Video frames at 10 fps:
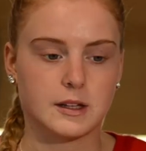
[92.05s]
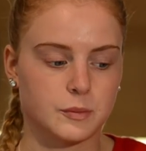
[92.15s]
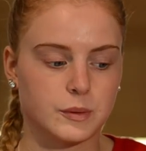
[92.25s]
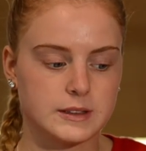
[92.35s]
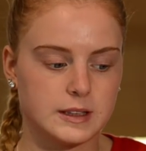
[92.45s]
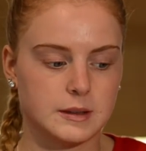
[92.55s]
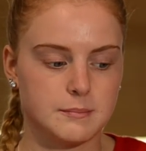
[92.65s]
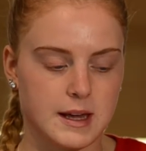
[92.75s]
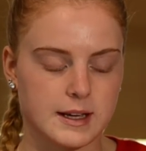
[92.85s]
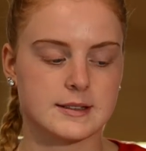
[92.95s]
It really
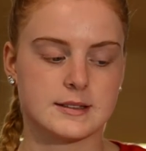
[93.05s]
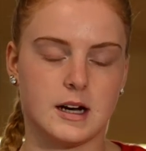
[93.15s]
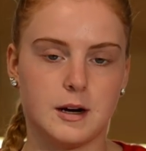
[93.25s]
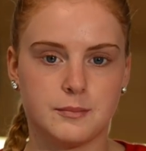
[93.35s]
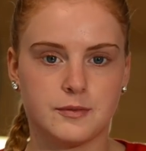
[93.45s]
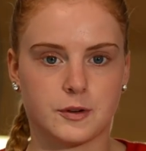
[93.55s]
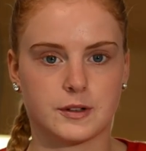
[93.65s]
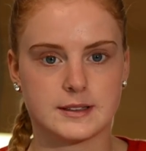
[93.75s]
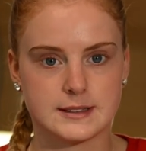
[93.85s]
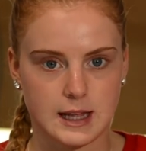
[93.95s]
makes up for
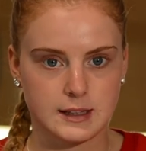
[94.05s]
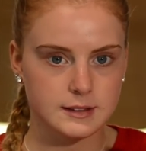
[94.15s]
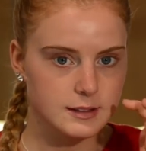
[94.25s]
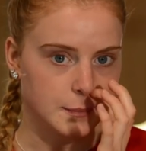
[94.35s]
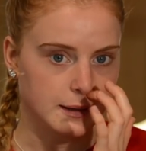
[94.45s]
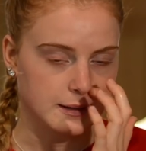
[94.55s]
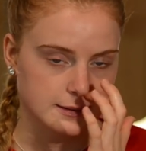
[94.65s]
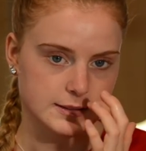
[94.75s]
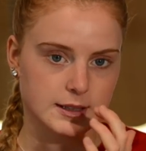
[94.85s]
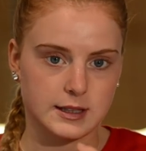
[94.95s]
the scent
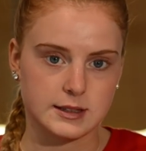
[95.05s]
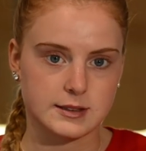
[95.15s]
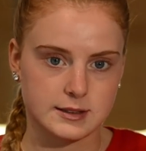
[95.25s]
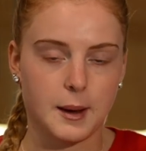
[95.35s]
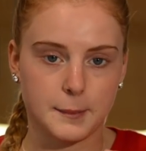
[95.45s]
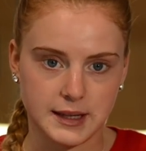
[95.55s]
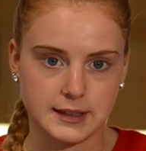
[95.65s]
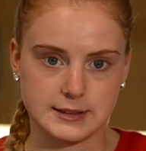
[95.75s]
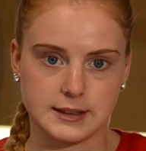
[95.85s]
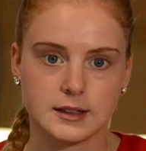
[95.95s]
because it's
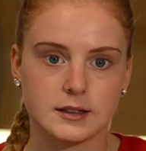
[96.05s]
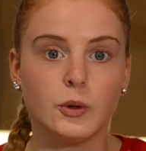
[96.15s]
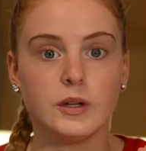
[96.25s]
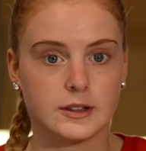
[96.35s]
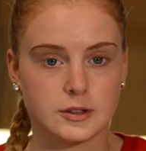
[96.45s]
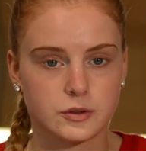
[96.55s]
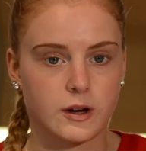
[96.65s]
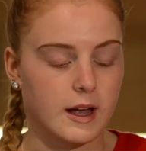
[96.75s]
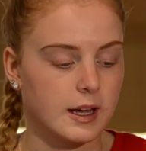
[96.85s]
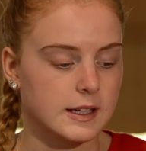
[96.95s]
amazing. You need to
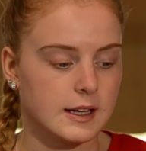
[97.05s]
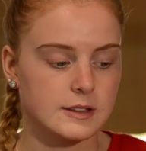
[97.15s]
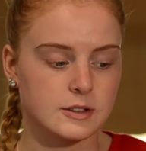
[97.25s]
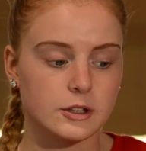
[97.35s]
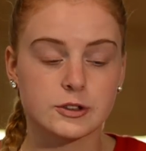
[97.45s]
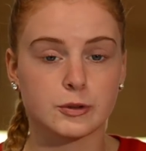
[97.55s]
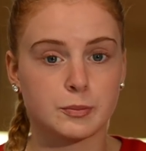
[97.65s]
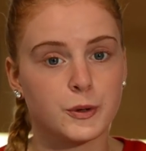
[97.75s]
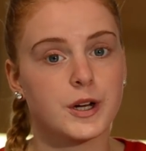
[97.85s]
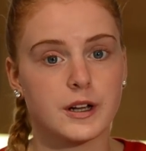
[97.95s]
try it, and it's also
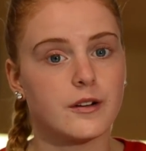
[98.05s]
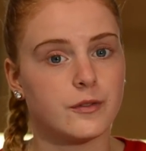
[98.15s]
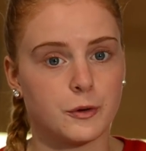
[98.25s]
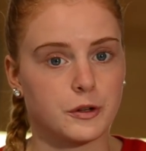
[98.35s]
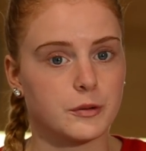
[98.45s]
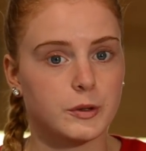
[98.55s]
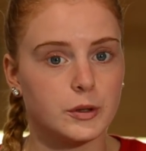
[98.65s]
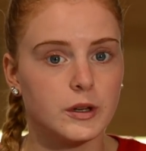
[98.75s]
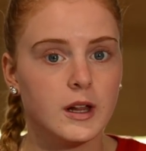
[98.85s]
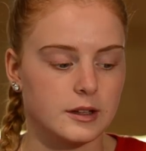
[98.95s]
pretty
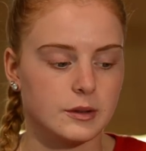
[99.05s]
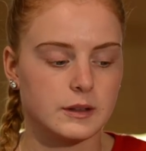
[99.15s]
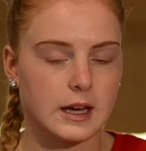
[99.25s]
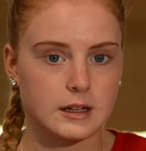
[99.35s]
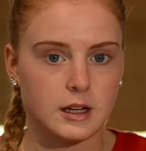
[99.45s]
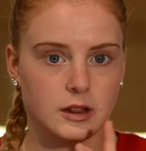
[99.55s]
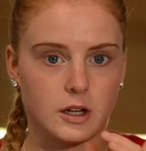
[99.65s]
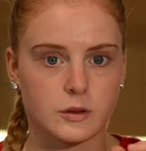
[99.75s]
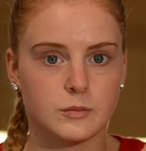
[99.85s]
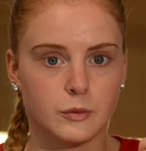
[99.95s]
affordable. You get a
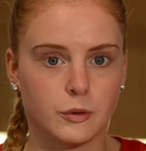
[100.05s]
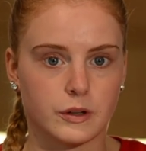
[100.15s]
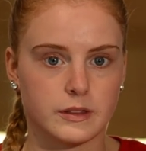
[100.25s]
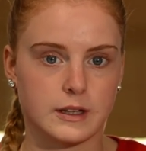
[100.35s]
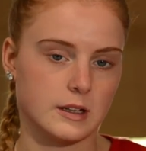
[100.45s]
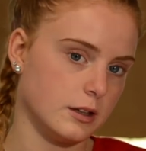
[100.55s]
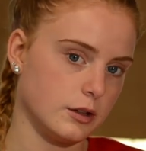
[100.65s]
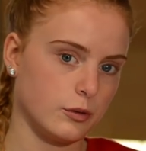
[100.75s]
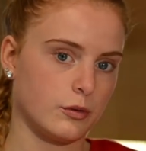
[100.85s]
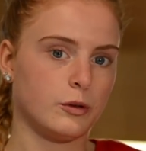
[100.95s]
lot more than in a
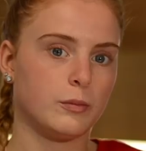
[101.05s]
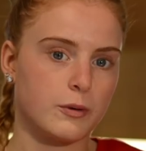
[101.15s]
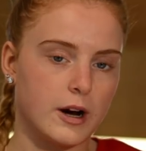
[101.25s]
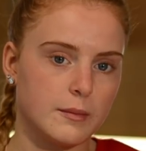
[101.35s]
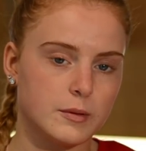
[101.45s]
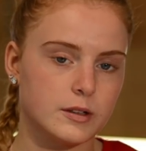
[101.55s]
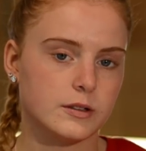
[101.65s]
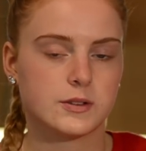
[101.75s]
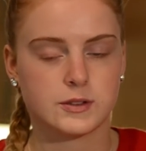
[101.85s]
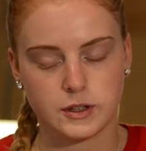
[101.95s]
normal primer.
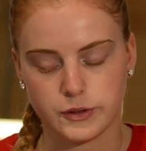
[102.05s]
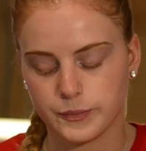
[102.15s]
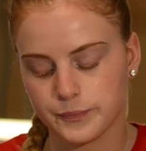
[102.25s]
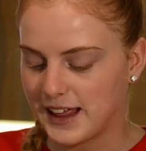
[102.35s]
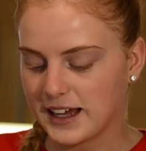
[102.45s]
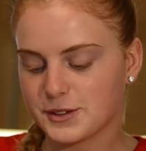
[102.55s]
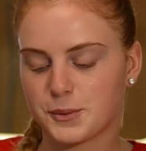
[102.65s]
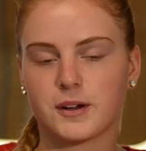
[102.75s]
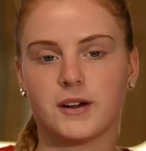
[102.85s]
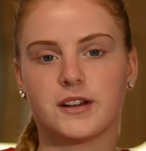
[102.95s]
So next
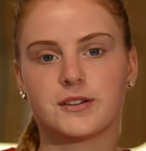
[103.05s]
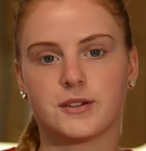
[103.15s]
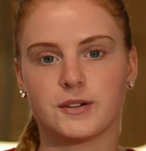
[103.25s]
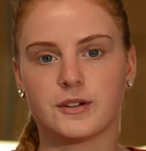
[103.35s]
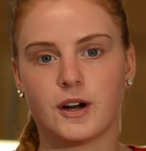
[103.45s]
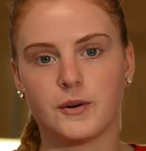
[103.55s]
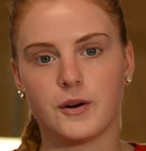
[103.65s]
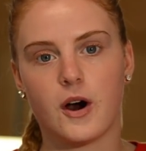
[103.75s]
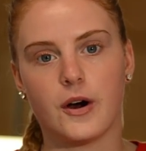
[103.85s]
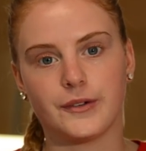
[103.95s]
we're going to go
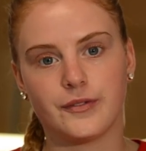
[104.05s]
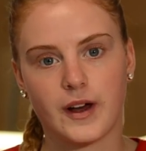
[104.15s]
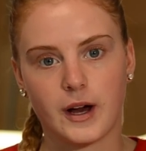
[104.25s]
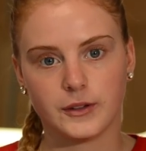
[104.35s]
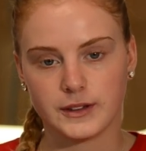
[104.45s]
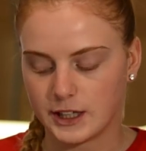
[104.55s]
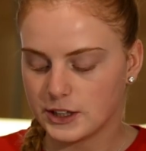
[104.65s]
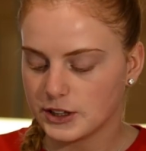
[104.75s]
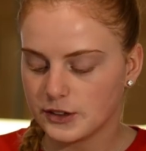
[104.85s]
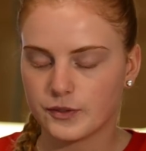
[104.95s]
on
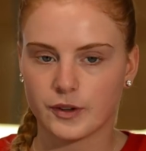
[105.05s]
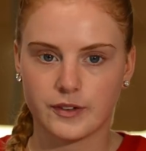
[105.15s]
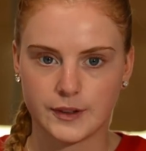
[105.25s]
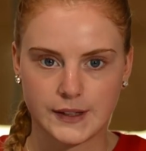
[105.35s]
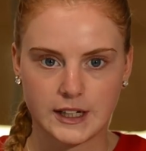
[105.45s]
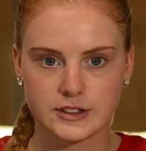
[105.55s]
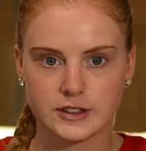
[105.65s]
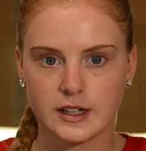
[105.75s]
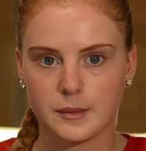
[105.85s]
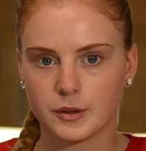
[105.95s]
foundation. For
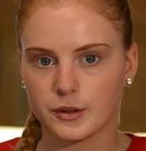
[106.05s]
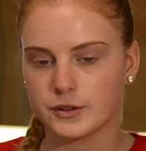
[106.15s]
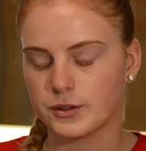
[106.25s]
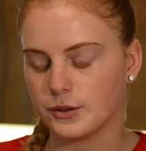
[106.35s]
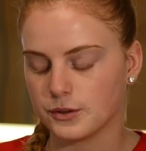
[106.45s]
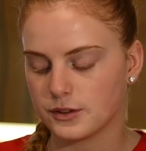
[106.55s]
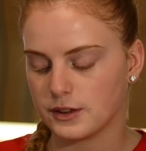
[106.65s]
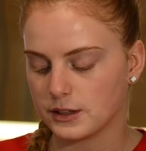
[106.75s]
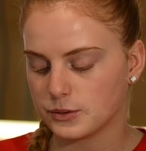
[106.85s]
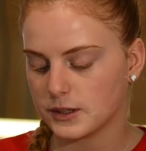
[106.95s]
foundation, I'm going to use
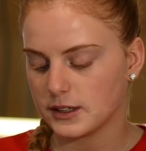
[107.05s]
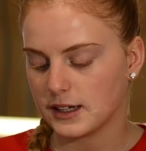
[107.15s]
this one.